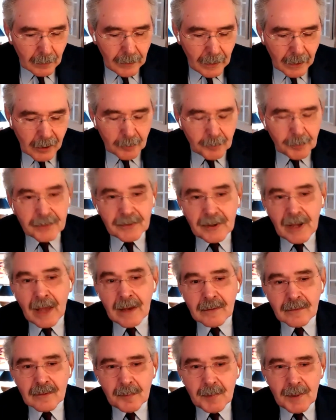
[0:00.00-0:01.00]
They can
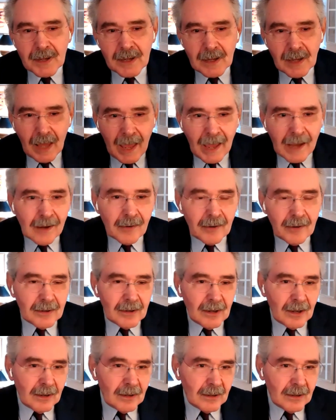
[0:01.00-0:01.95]
pretend to be angry at